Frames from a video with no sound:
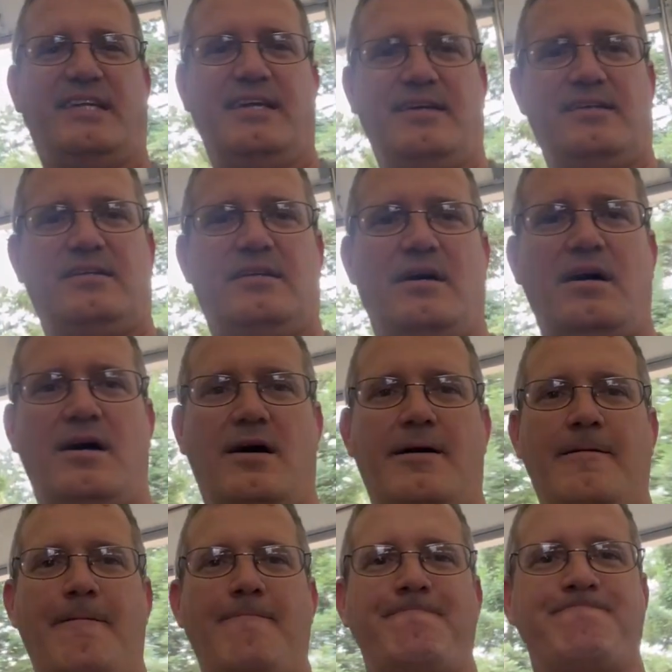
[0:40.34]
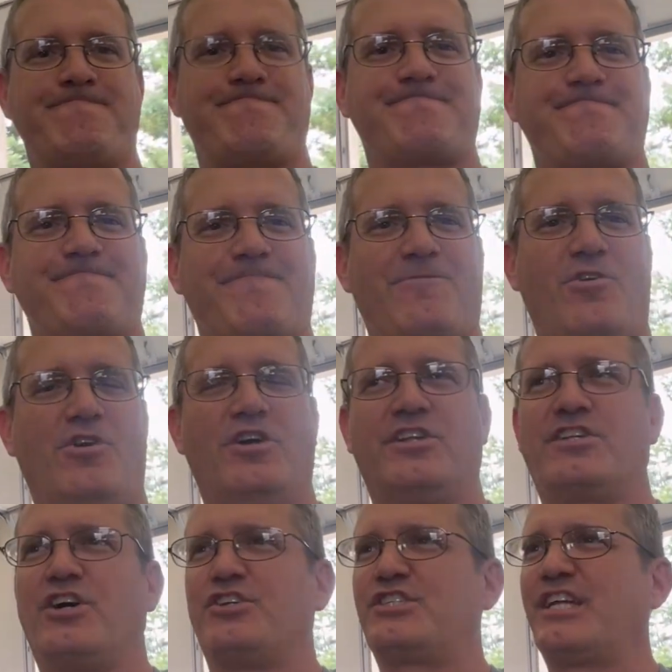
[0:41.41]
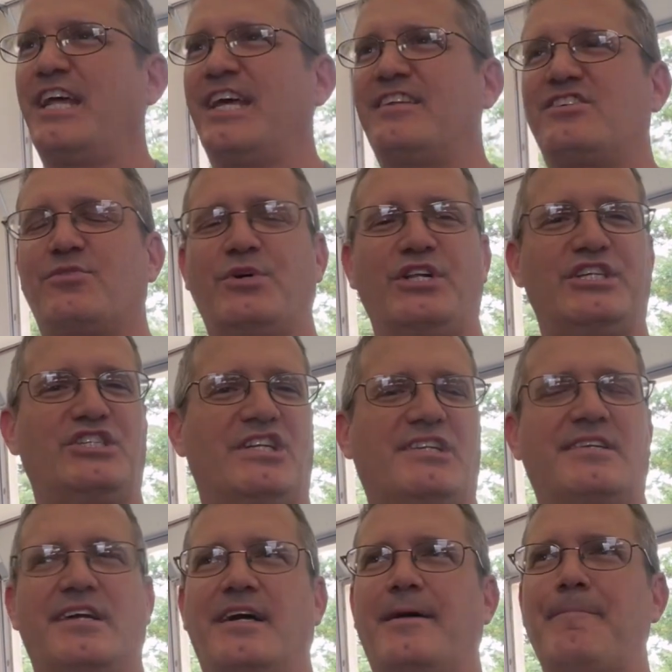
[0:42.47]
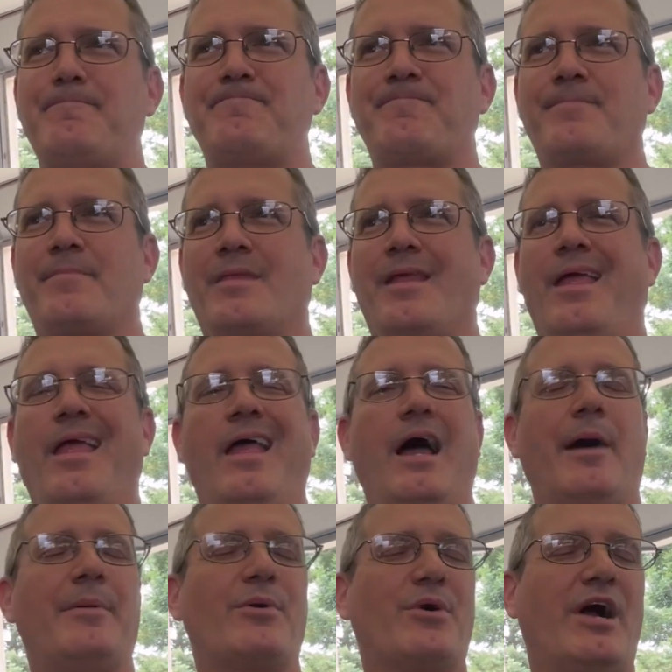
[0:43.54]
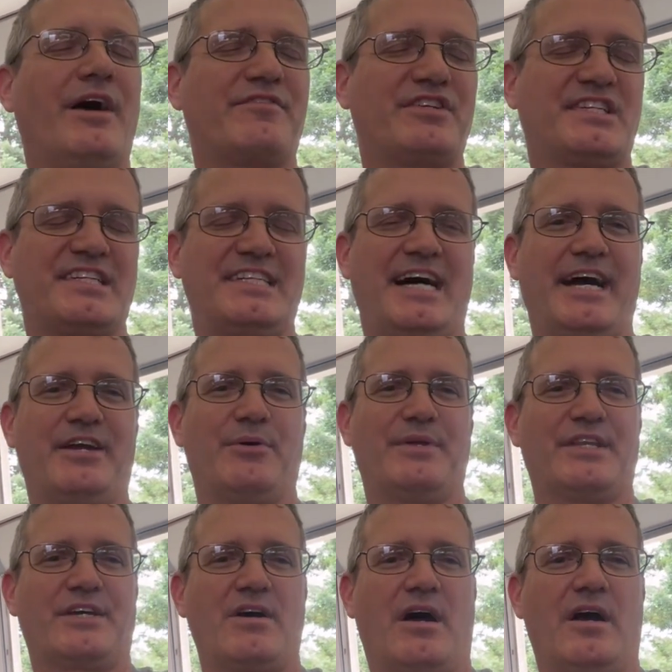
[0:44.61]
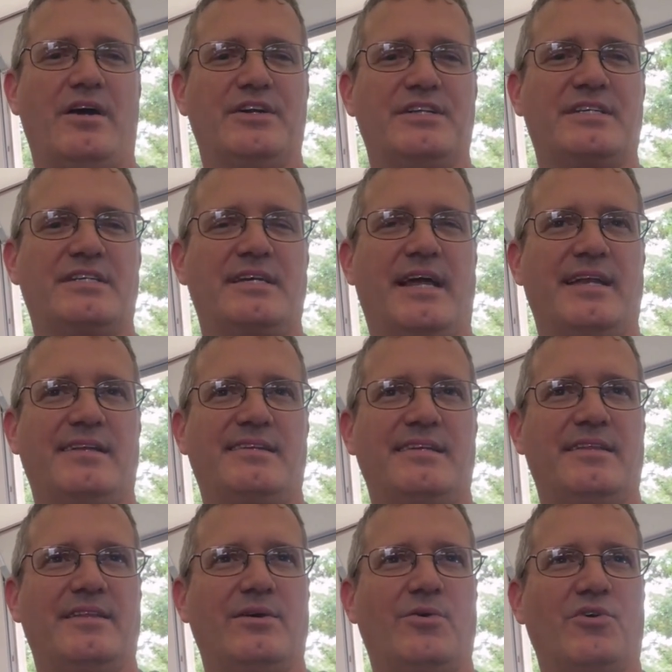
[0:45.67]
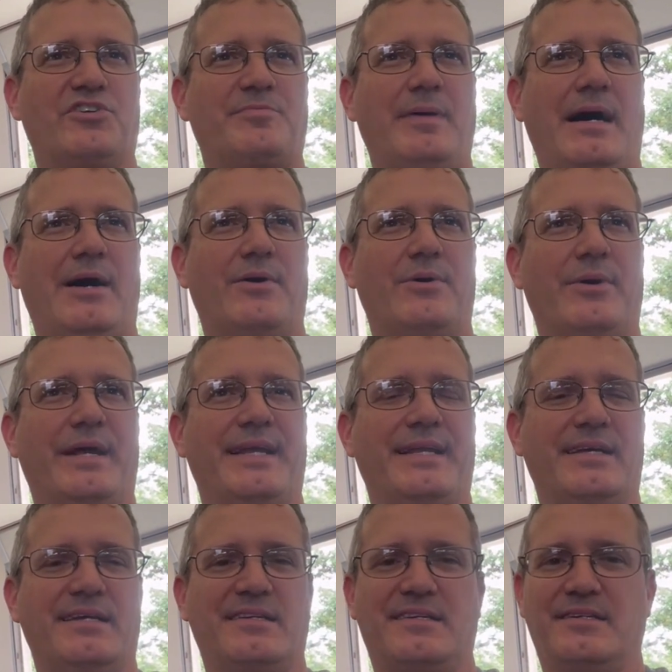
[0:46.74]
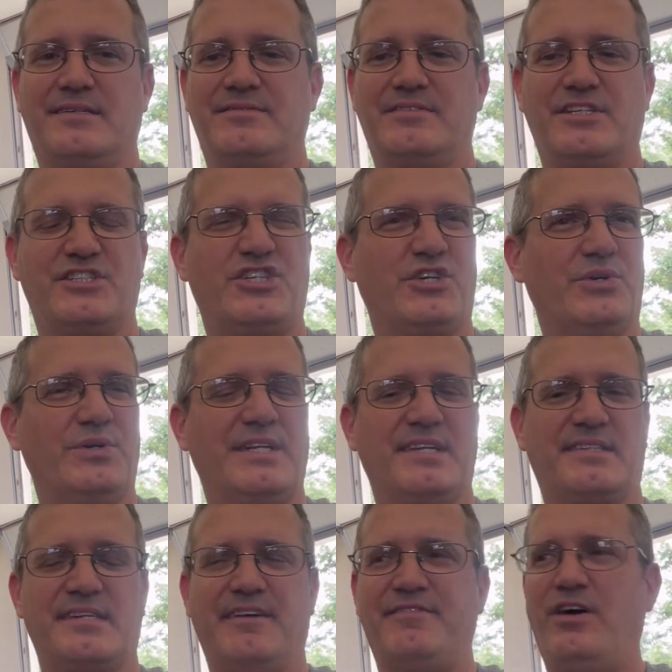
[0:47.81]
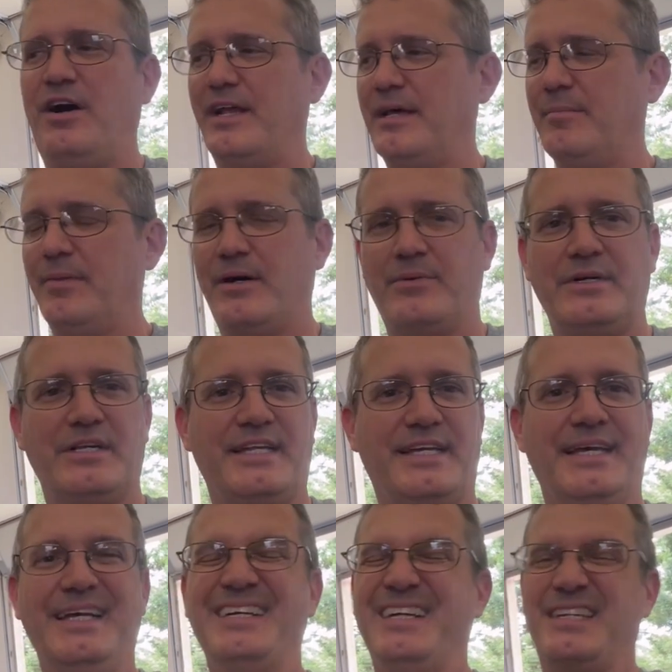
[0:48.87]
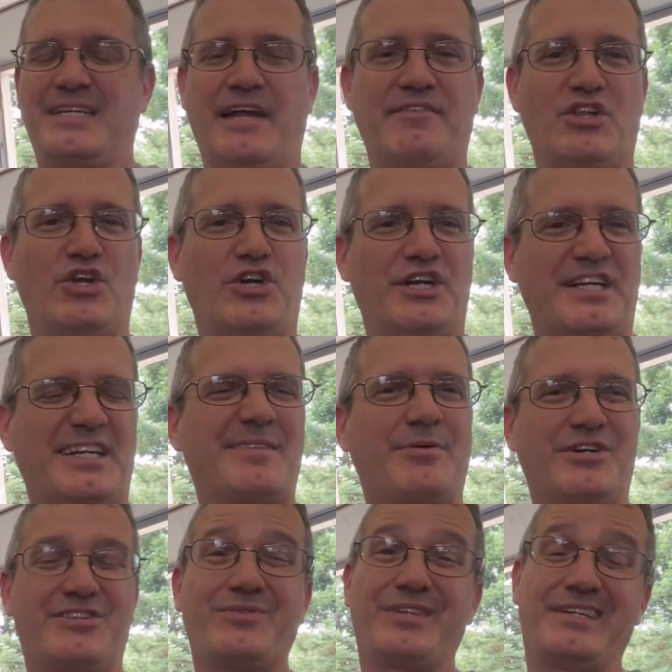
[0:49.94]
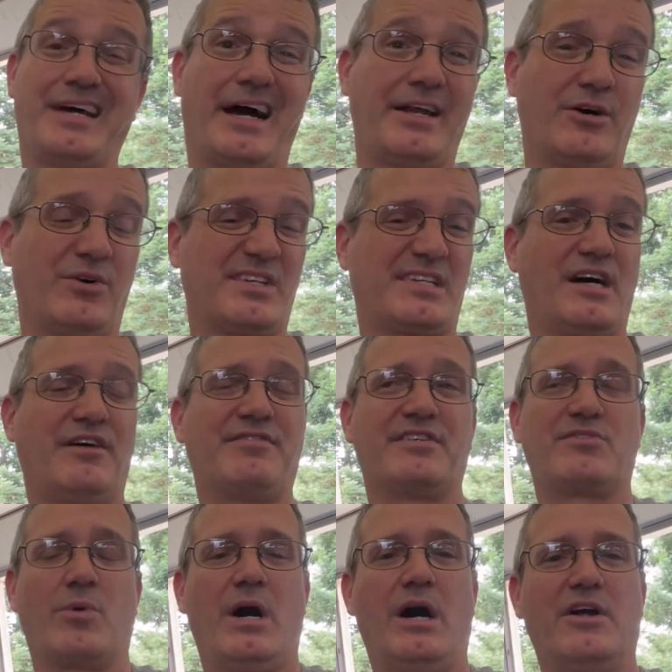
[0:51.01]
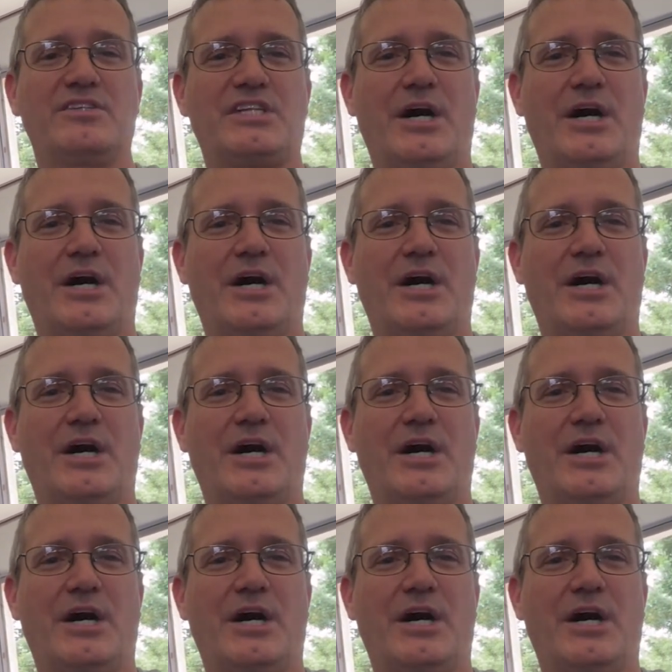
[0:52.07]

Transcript: And so today's really just I mean, we're obviously dynoing the car to kind of see the horsepower ratings and the tune and stuff on it, but really kind of a learning experience with the dyno itself as well.